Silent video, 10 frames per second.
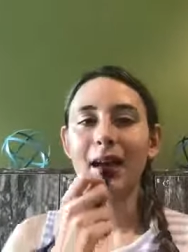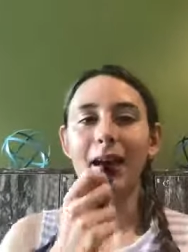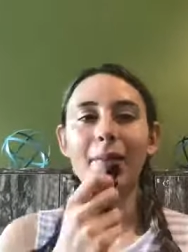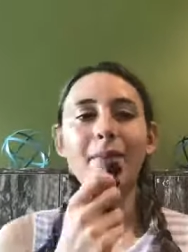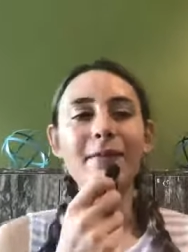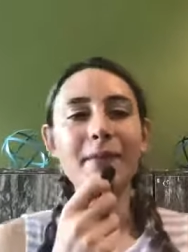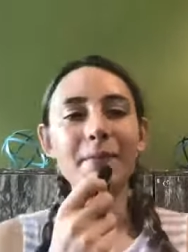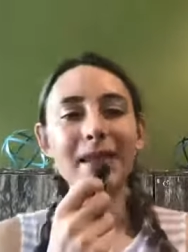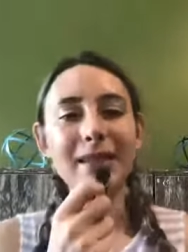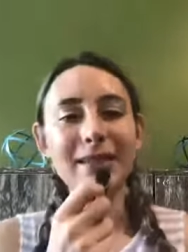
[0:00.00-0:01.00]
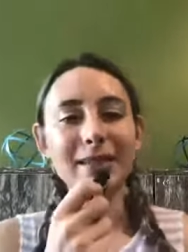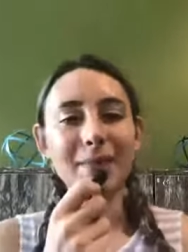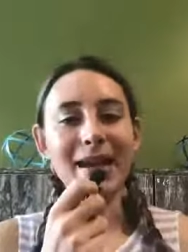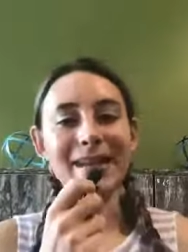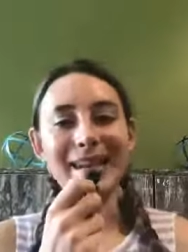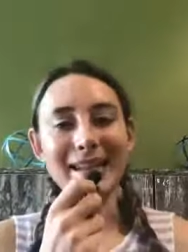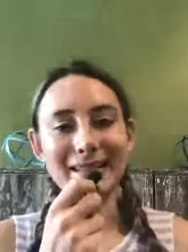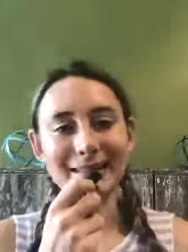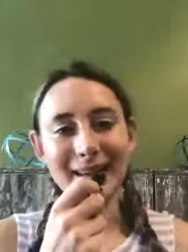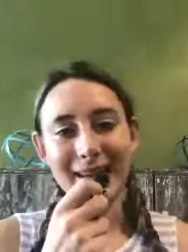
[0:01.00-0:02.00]
um, if it means my
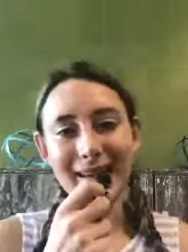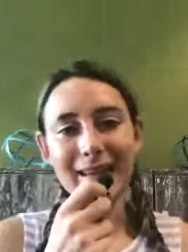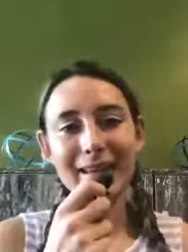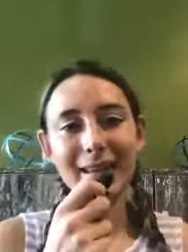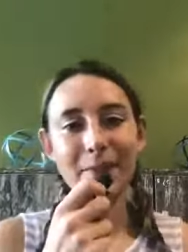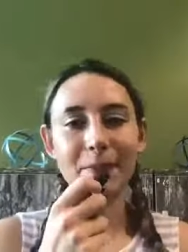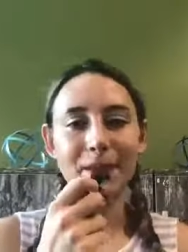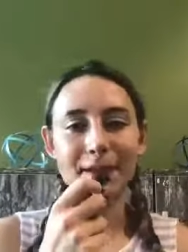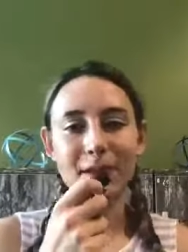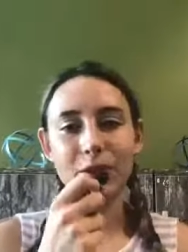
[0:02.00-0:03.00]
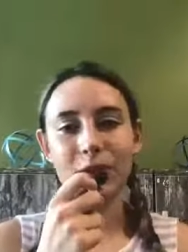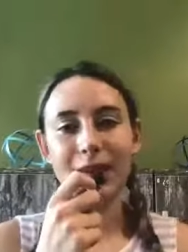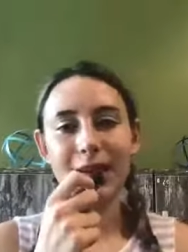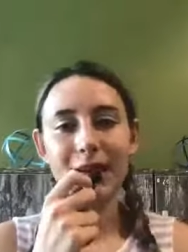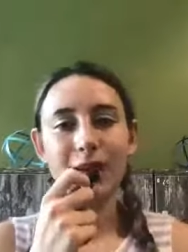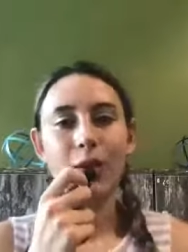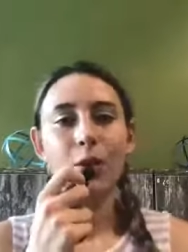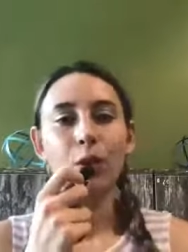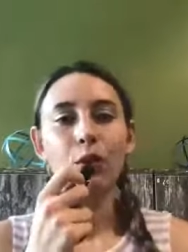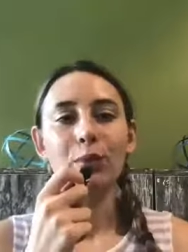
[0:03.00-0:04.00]
next day, like my Monday, Tuesday,
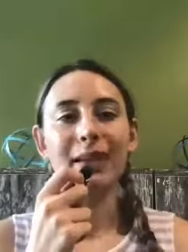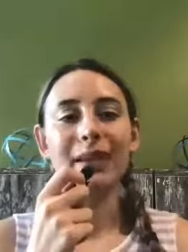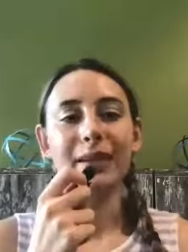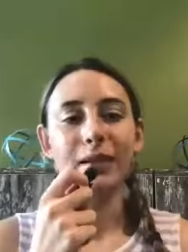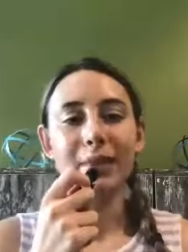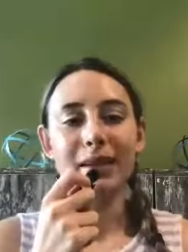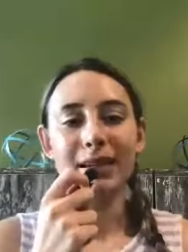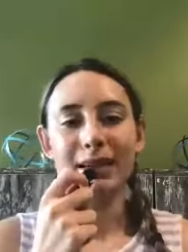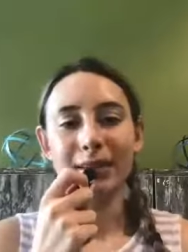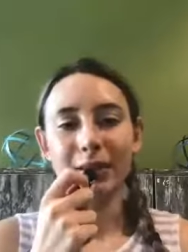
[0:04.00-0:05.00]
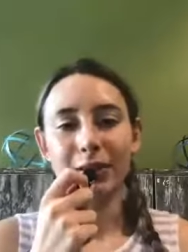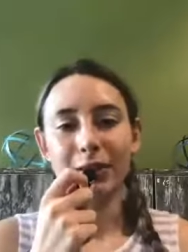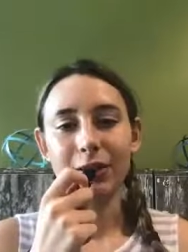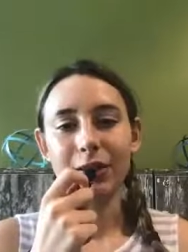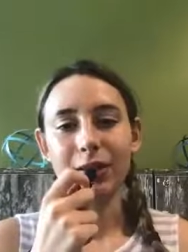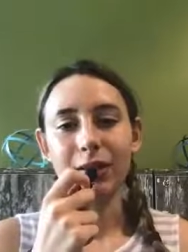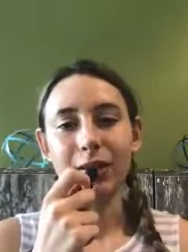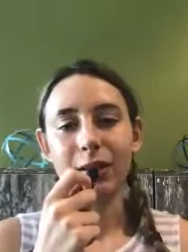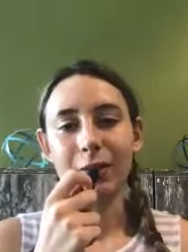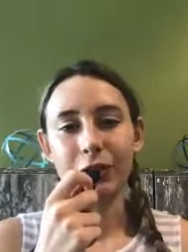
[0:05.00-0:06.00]
will be a little bit easier and a
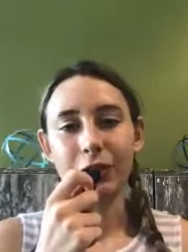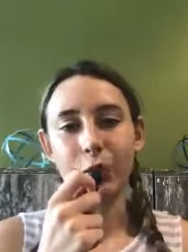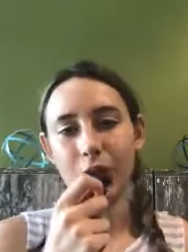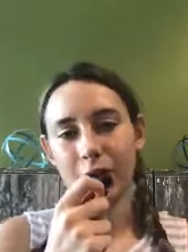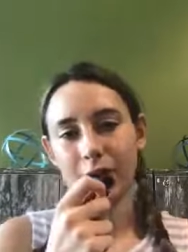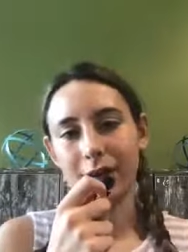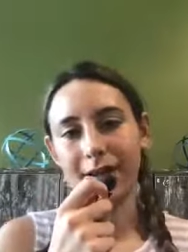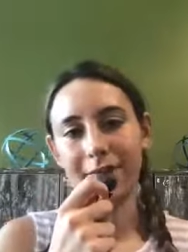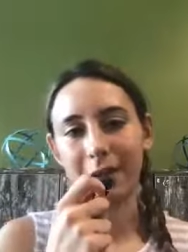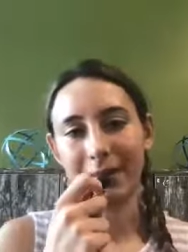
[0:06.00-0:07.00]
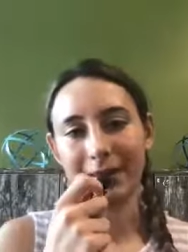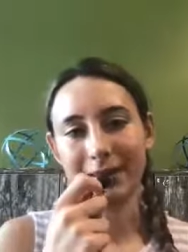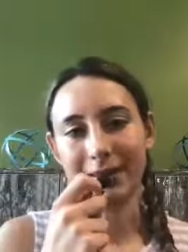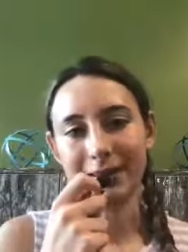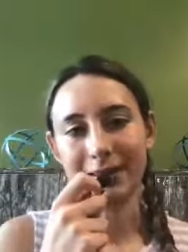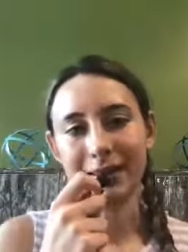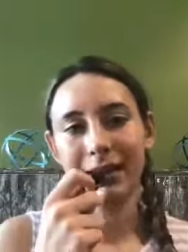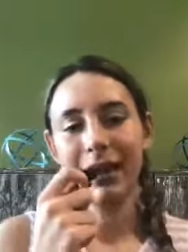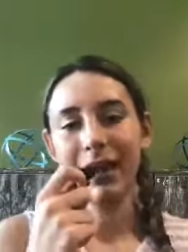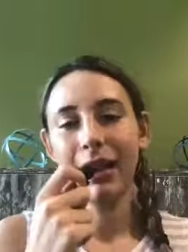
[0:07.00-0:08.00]
little bit shorter, if that makes sense.
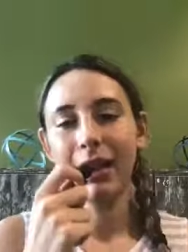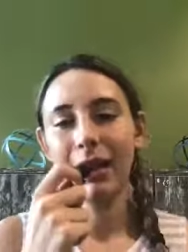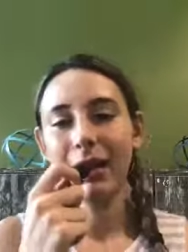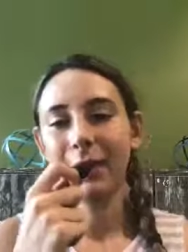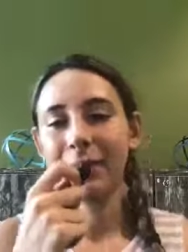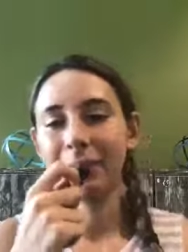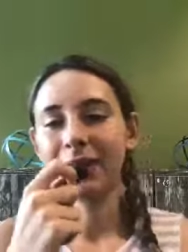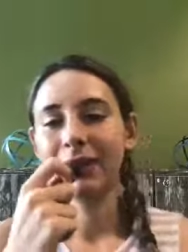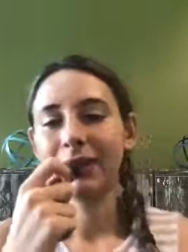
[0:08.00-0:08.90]
Um,